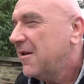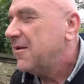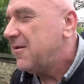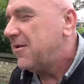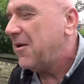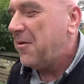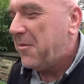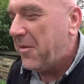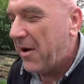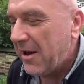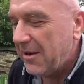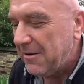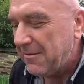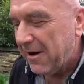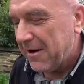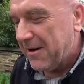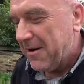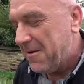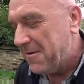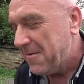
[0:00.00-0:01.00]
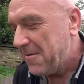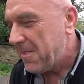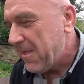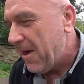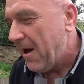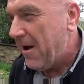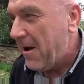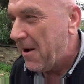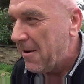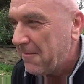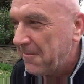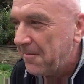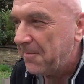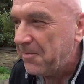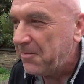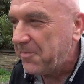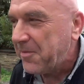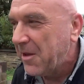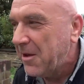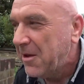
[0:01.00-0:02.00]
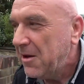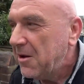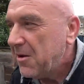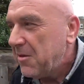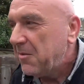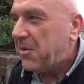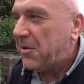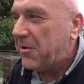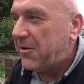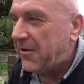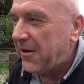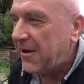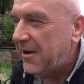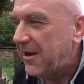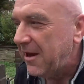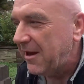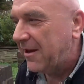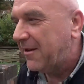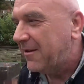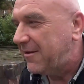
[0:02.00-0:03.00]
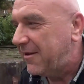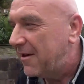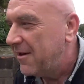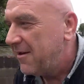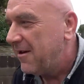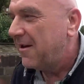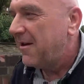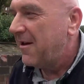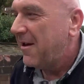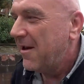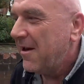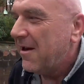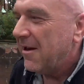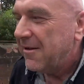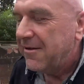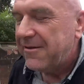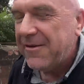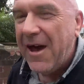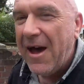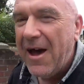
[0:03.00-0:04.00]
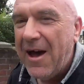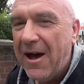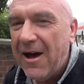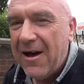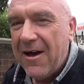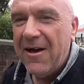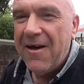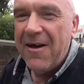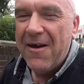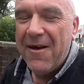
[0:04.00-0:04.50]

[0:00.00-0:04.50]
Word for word: So but anyway. Um, but the thing is that,